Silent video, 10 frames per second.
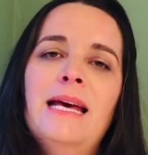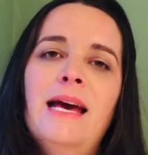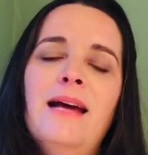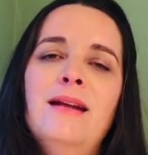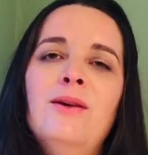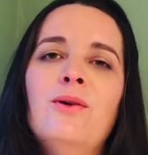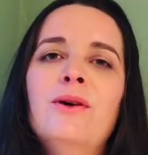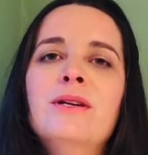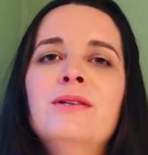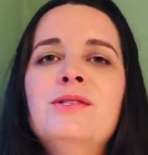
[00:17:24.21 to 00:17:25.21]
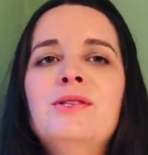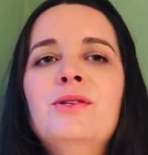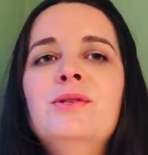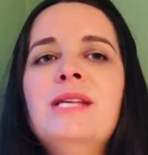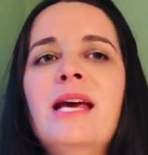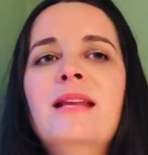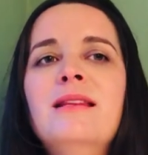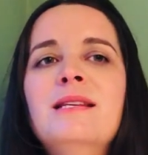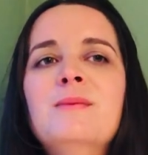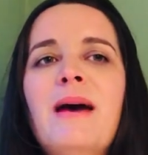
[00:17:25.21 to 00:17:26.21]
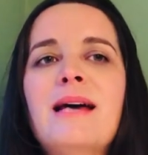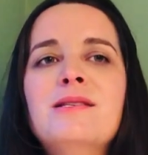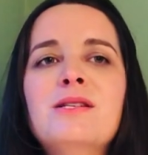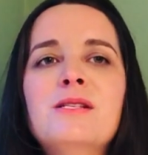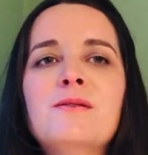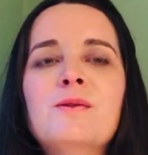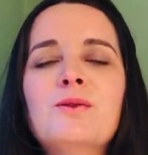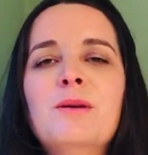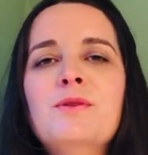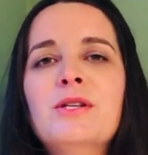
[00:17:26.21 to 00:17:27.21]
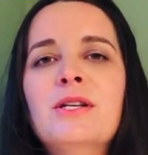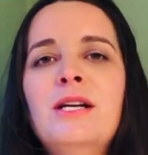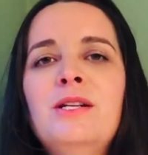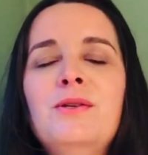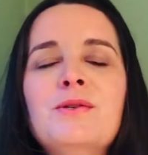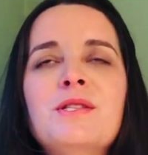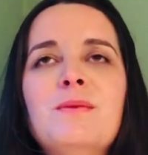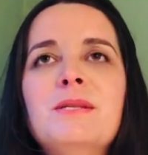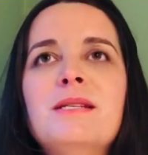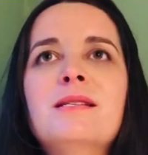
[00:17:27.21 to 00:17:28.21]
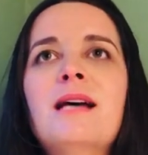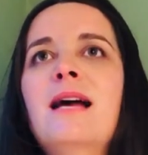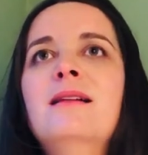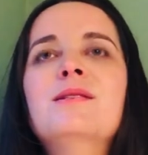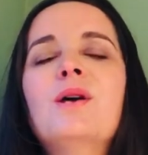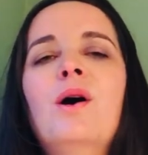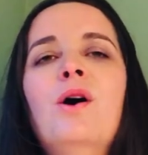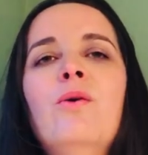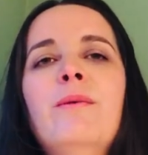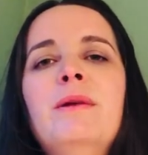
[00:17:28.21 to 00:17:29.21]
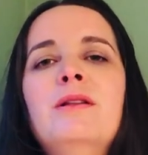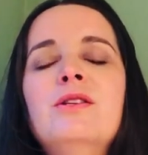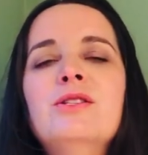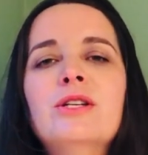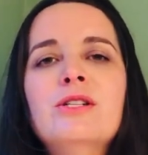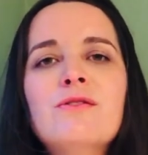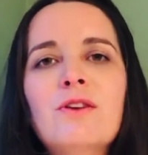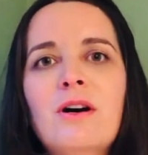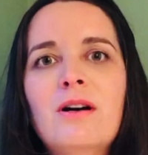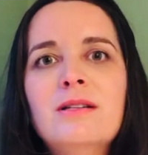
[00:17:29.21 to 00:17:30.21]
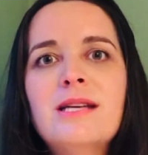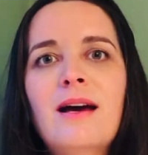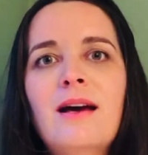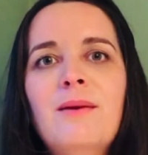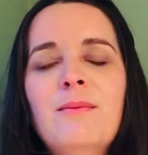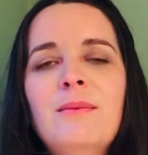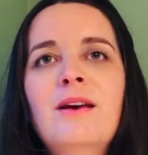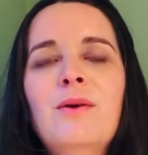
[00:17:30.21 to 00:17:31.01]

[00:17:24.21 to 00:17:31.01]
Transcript: And in order to take these passages of scripture and use them to silence all women in the church for all time,